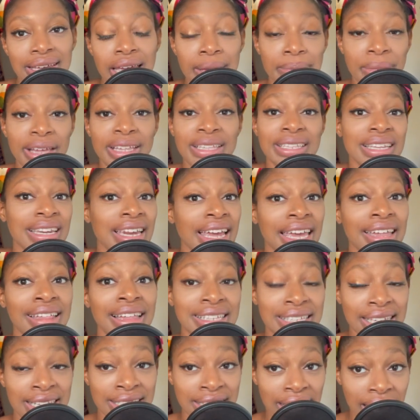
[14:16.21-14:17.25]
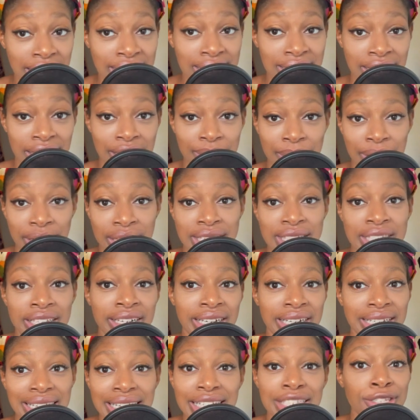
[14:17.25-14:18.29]
It makes the day less exhausting because
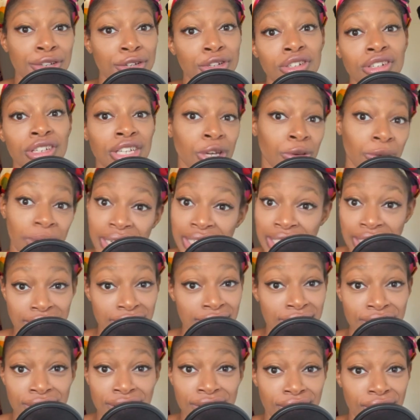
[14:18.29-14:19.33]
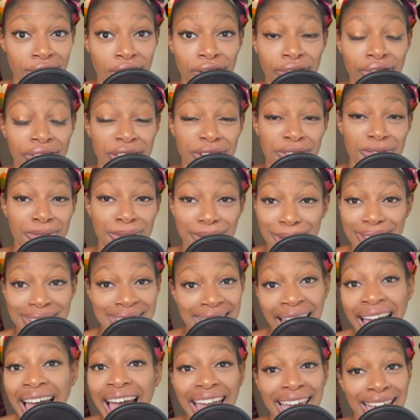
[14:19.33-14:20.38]
there are less social equations to solve in real
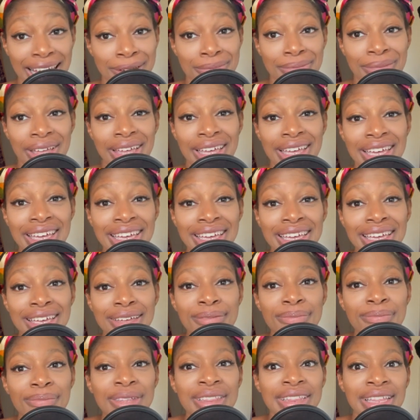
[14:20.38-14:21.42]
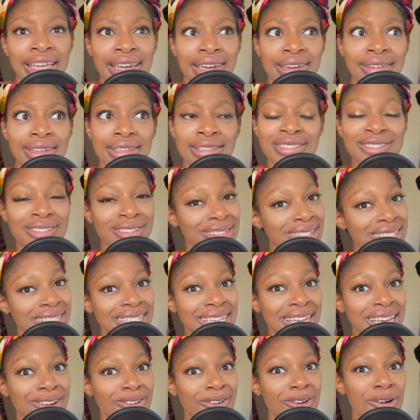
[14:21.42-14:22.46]
time. But then it starts
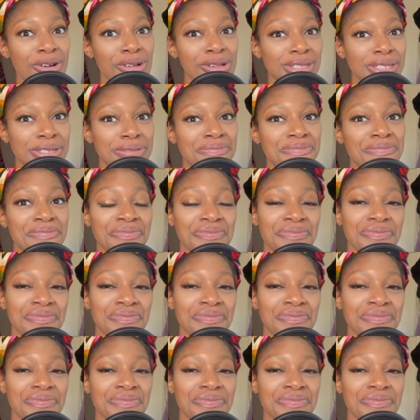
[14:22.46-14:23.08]
to get old.